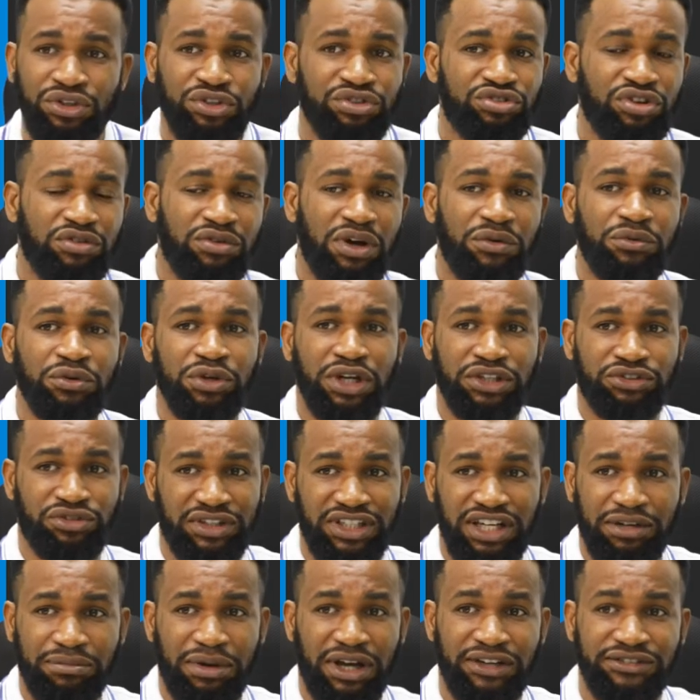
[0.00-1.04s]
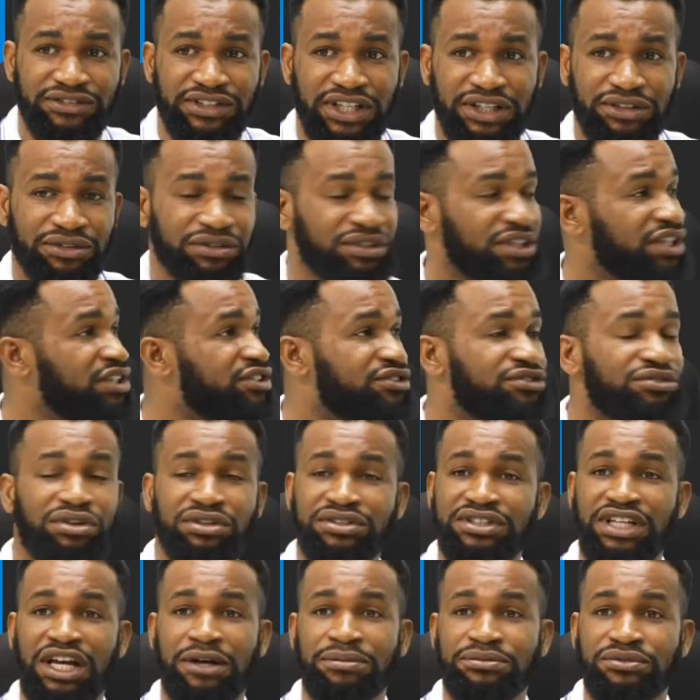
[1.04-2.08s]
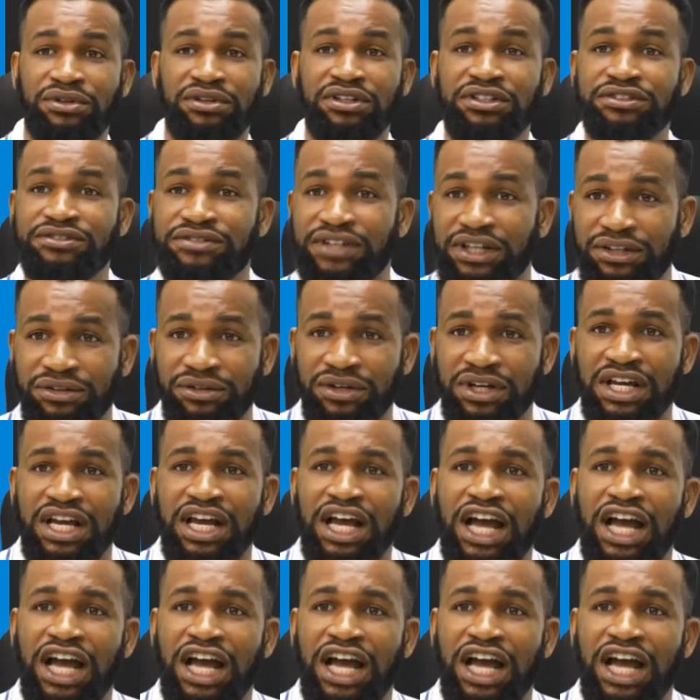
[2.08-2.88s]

So when we are talking about zero, it's not absolute zero.